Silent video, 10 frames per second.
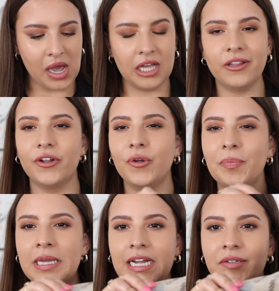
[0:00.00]
a little
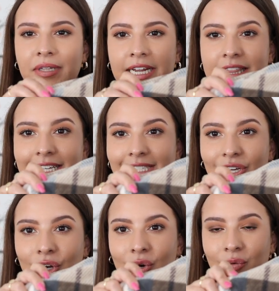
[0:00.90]
bit of like this
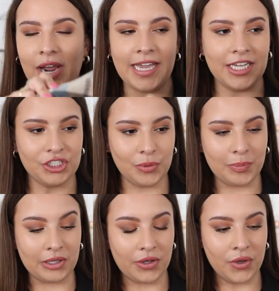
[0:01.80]
grayish
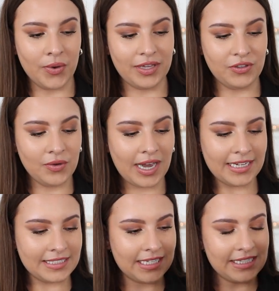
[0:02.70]
blue if you
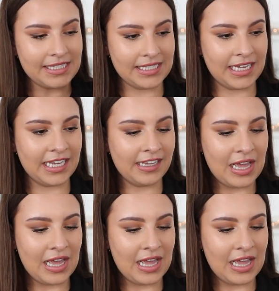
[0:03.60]
guys can see,